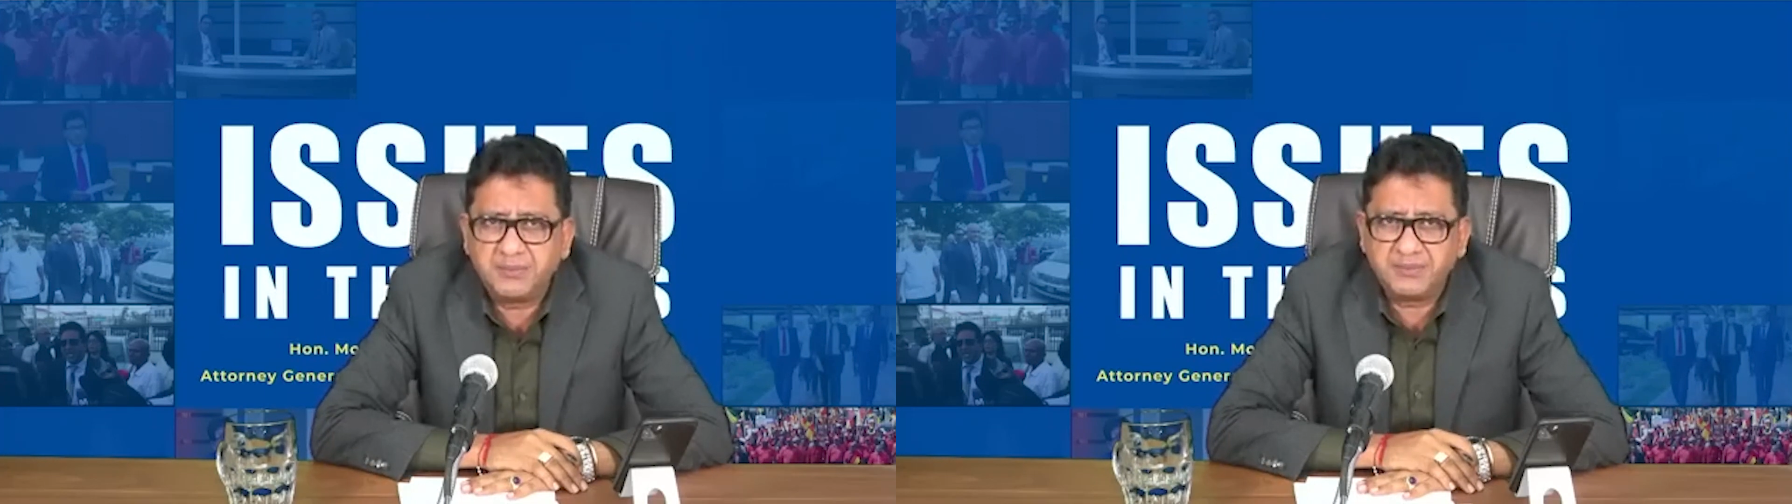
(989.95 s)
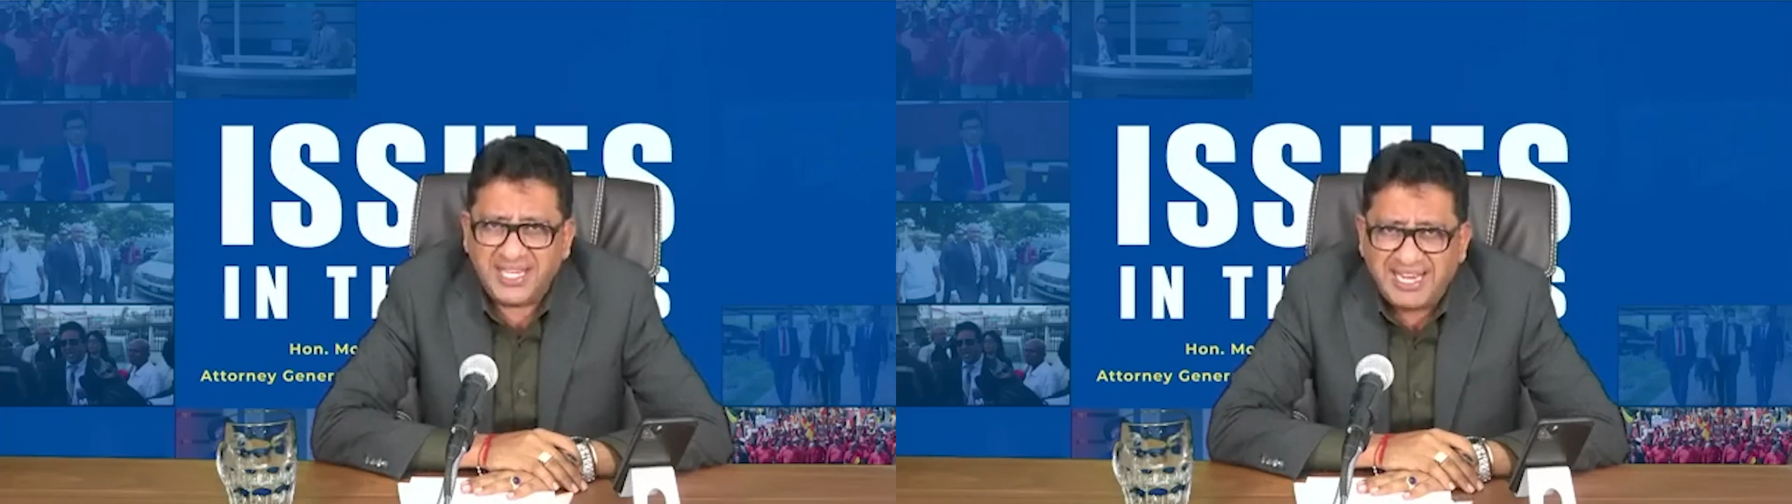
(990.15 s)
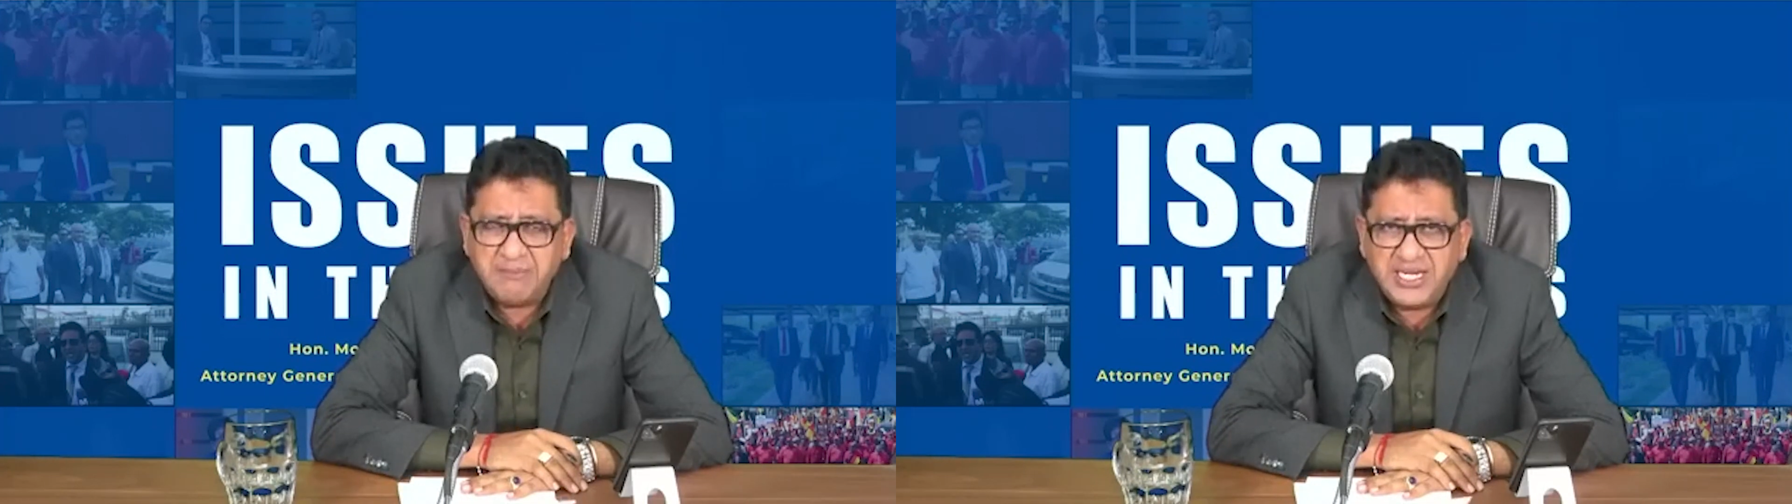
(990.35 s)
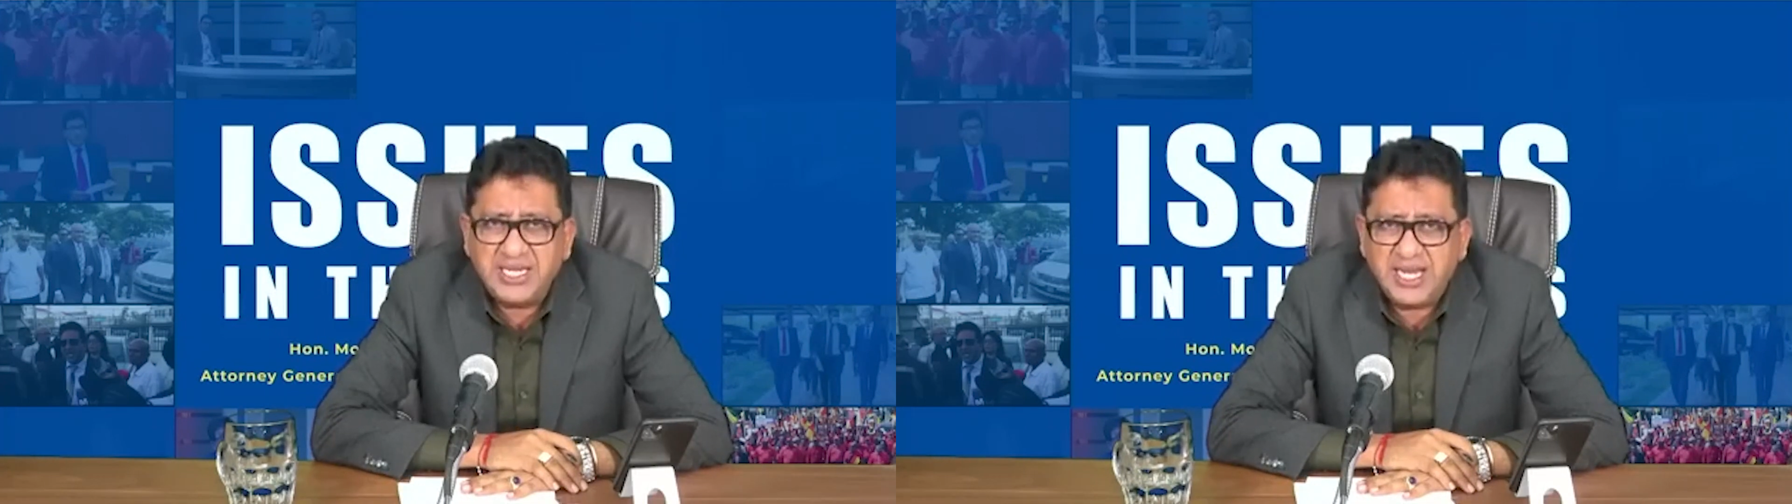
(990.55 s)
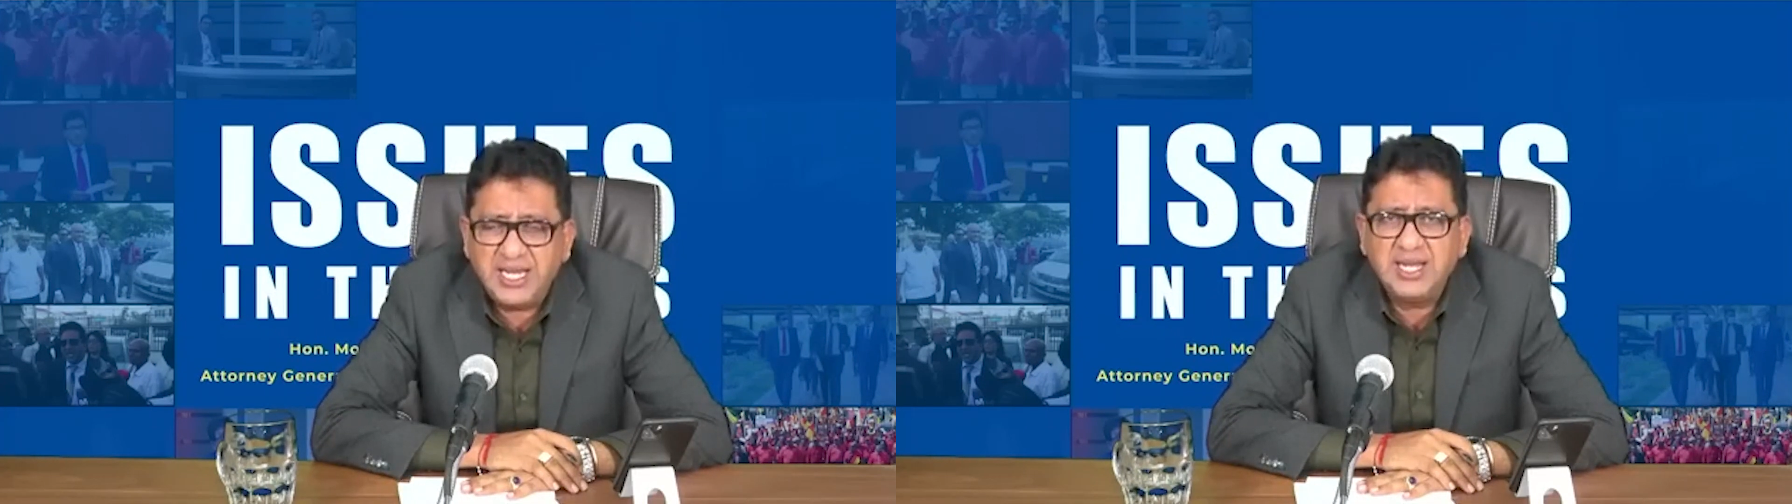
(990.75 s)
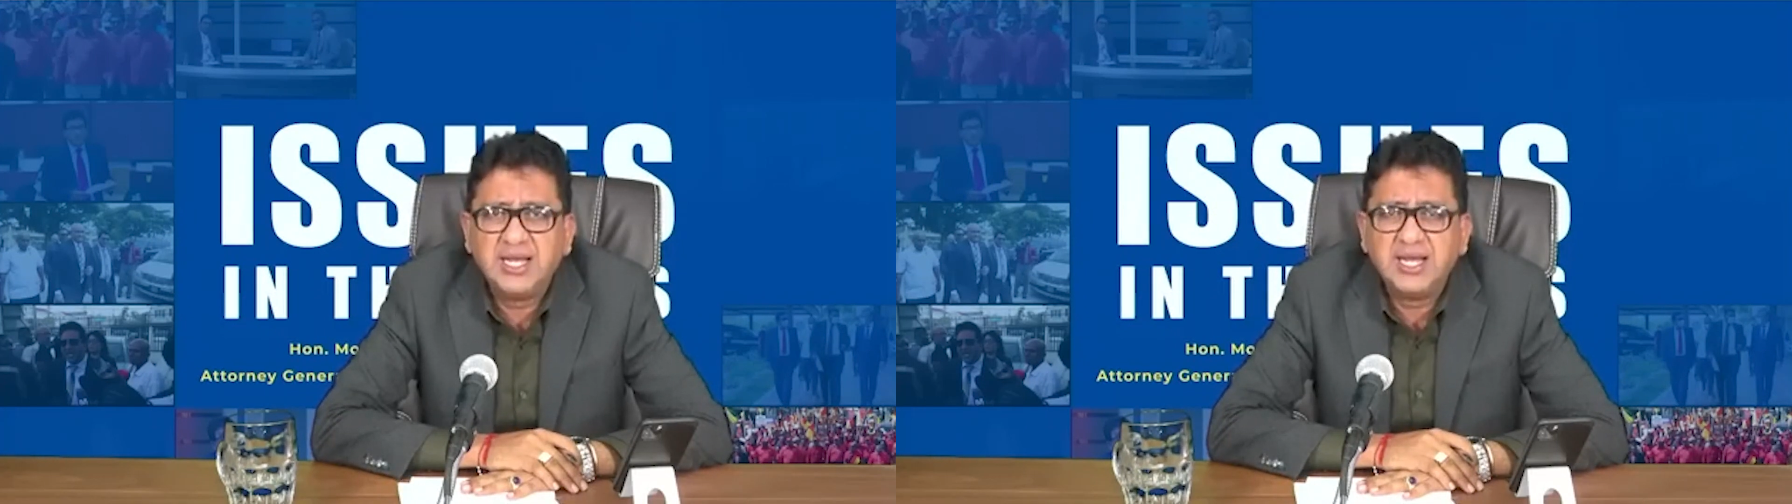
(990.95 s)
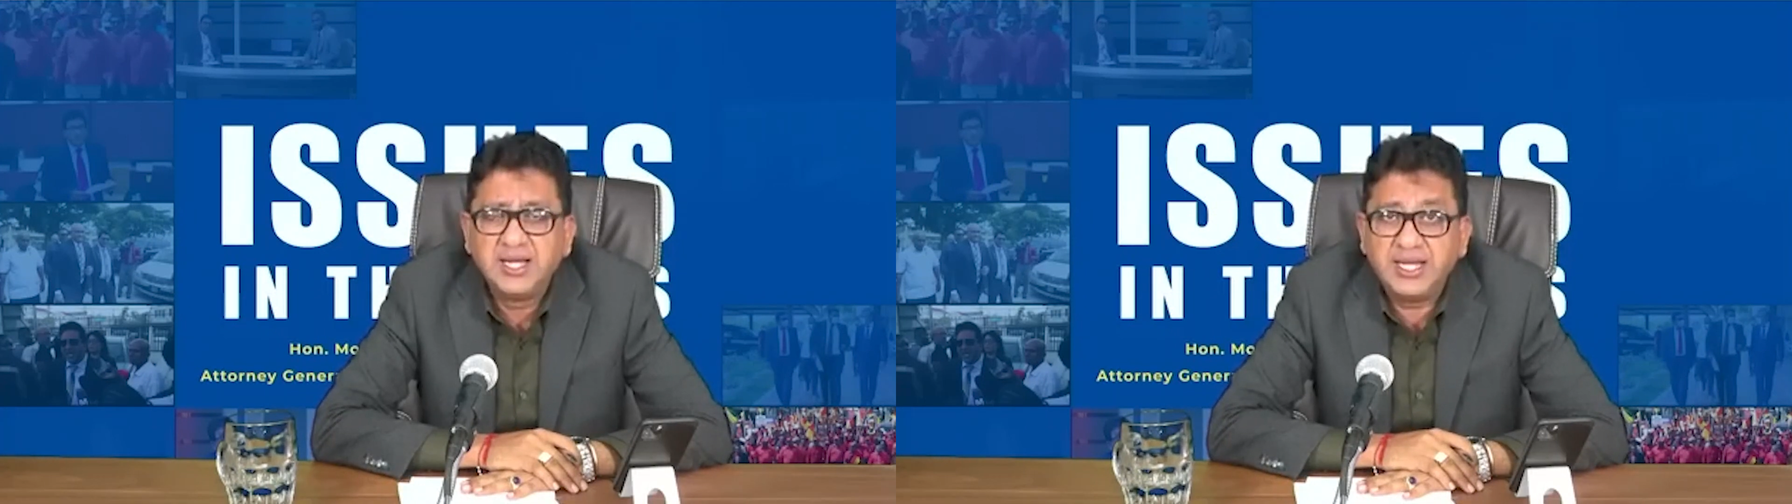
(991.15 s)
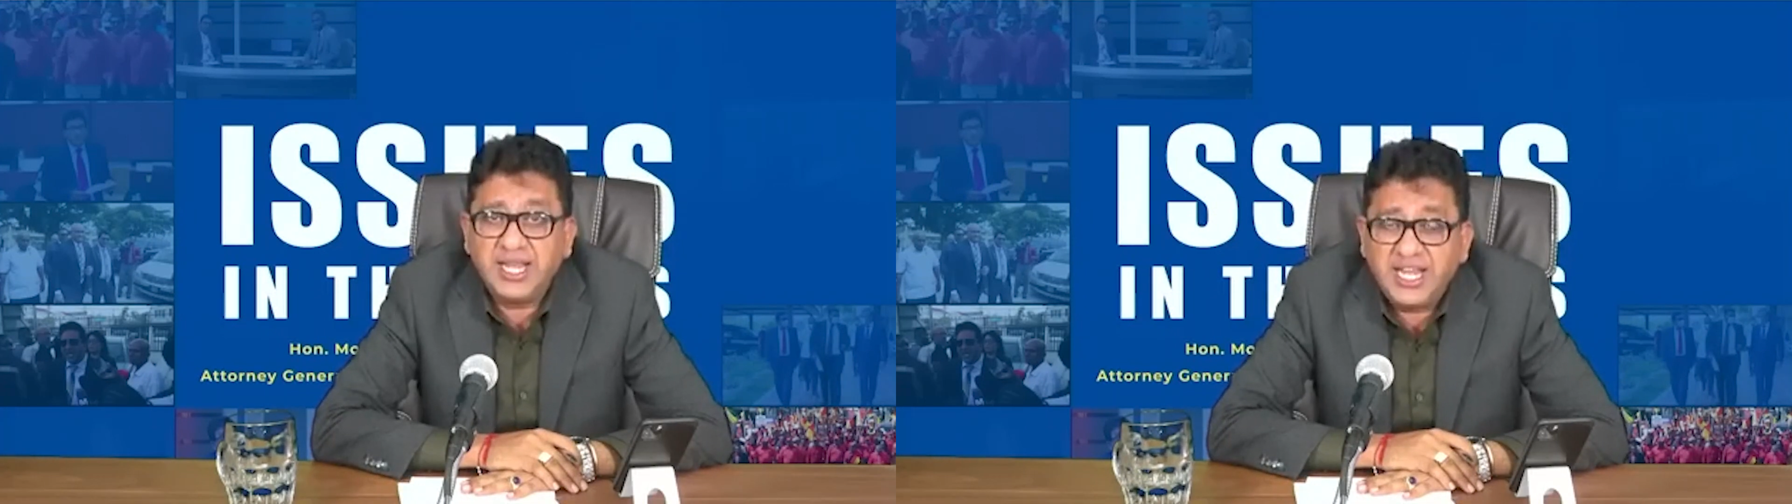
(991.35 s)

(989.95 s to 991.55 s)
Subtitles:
they meaning the